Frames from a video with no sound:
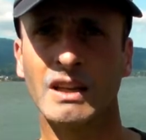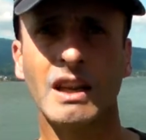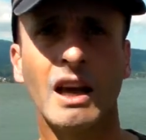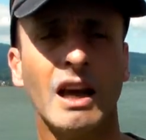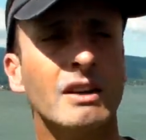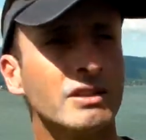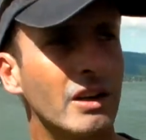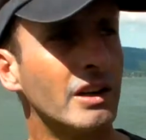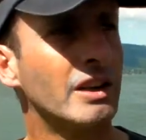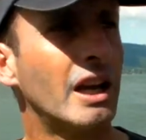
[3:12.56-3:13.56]
Yeah, I was
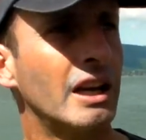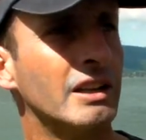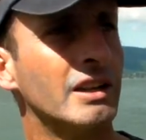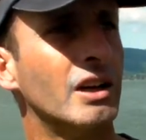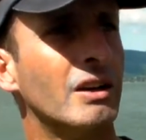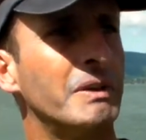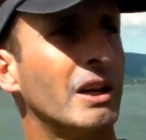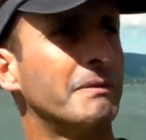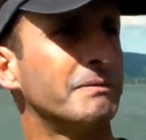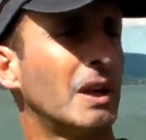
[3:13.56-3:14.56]
going okay. You know, I mean,
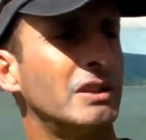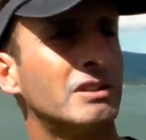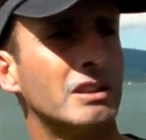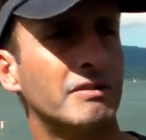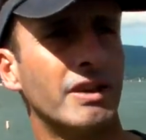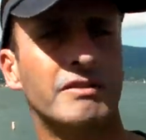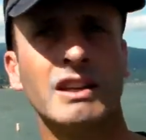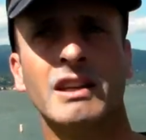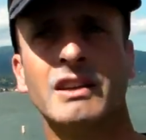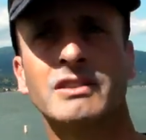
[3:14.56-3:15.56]
I'm only 65
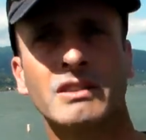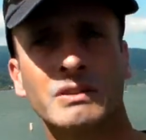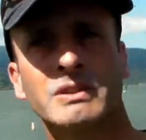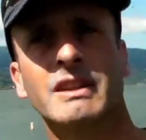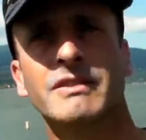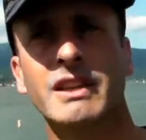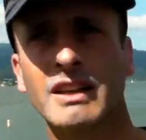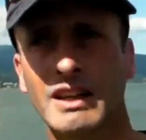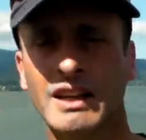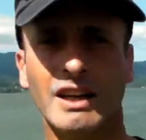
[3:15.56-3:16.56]
kilos, so I always have to
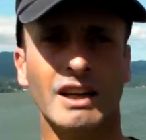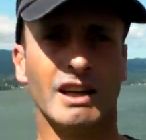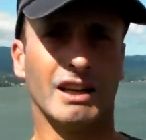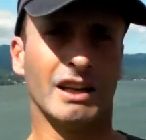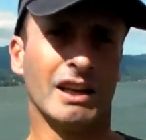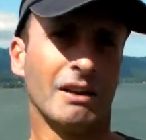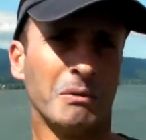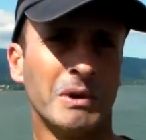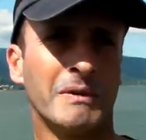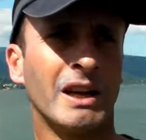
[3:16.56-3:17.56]

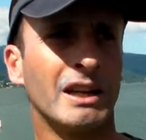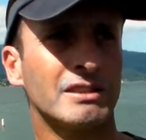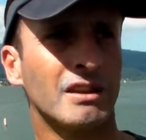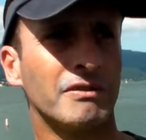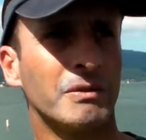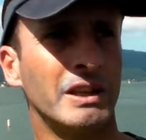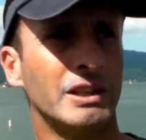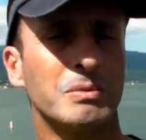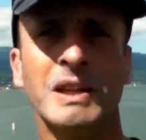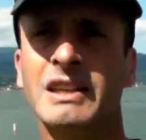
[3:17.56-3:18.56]
work my ass off when
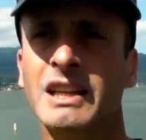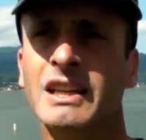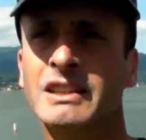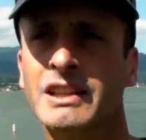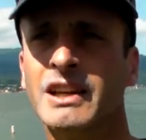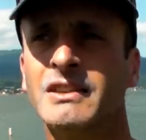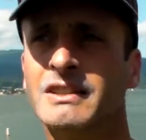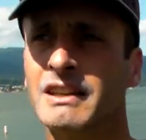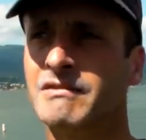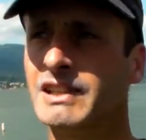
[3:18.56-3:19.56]
it's windy, and you know,
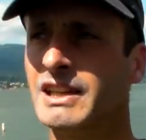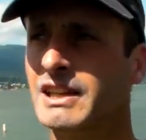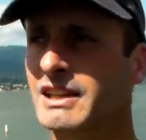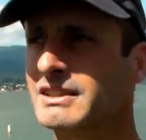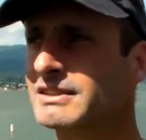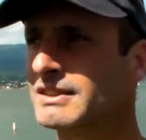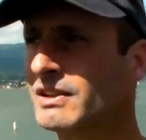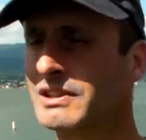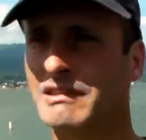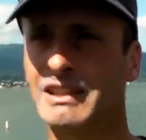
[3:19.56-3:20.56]
and every year
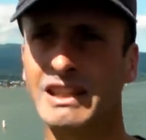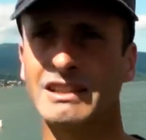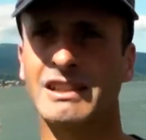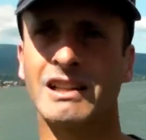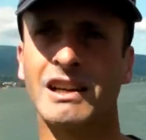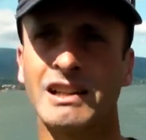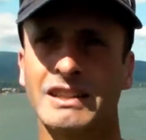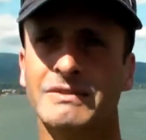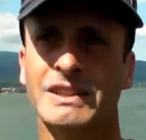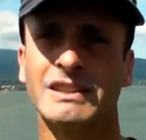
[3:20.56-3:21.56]
older it gets a little
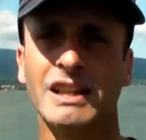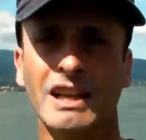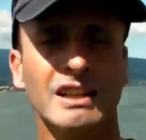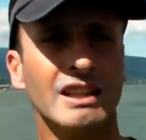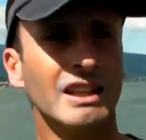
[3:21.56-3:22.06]
harder. But